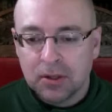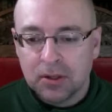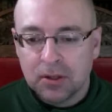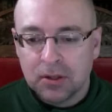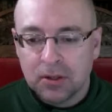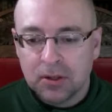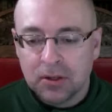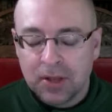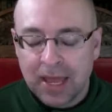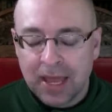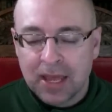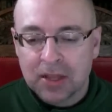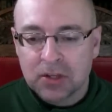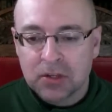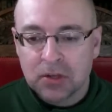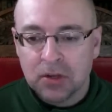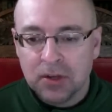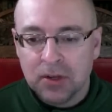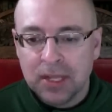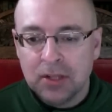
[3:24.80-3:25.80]

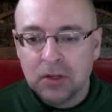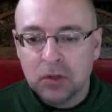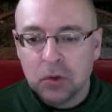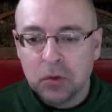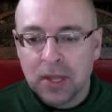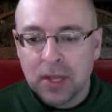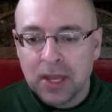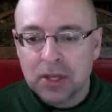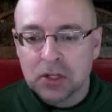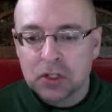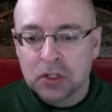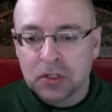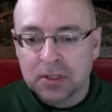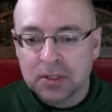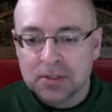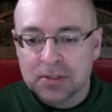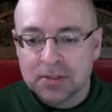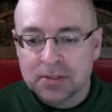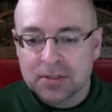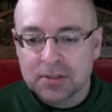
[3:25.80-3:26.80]
nat
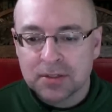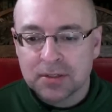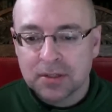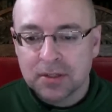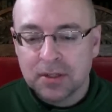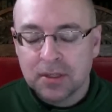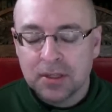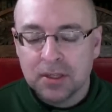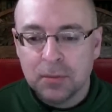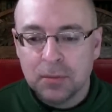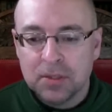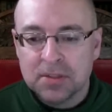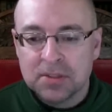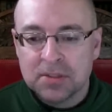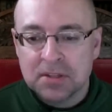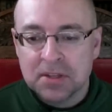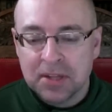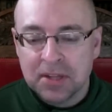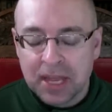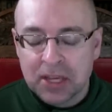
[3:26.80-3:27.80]
NATO-nationalist. It means
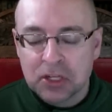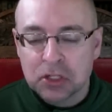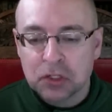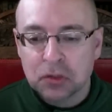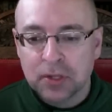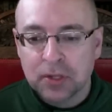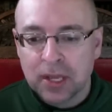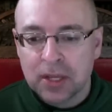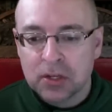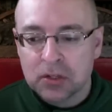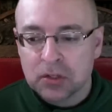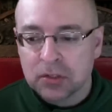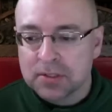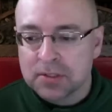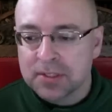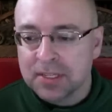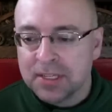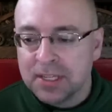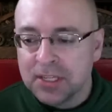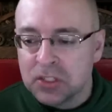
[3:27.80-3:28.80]
national
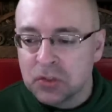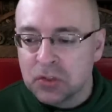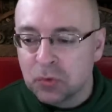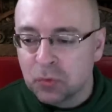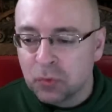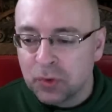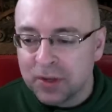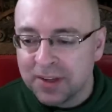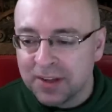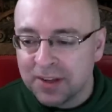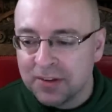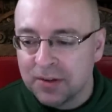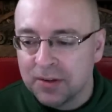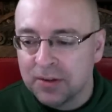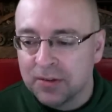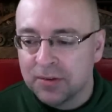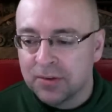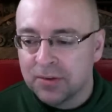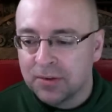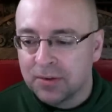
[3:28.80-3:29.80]
nationalists. It's
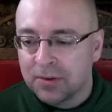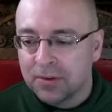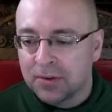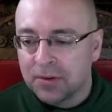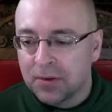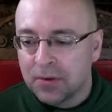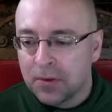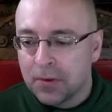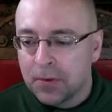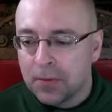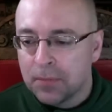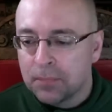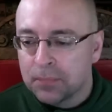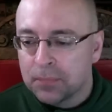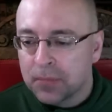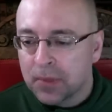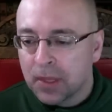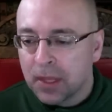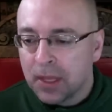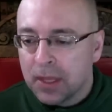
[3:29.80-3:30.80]
redundant.
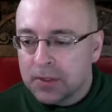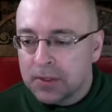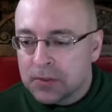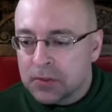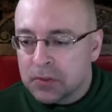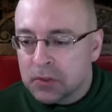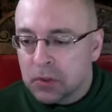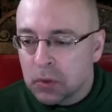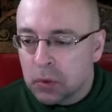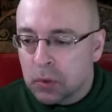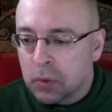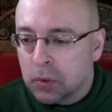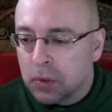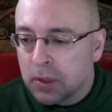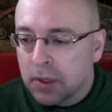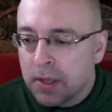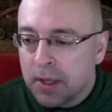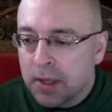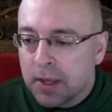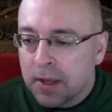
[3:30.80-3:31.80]
And so,
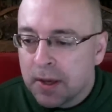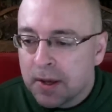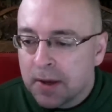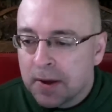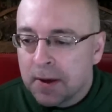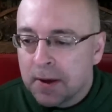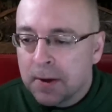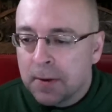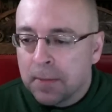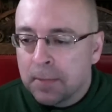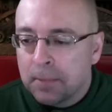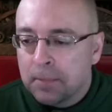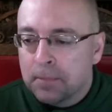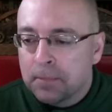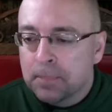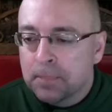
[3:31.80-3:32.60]
um,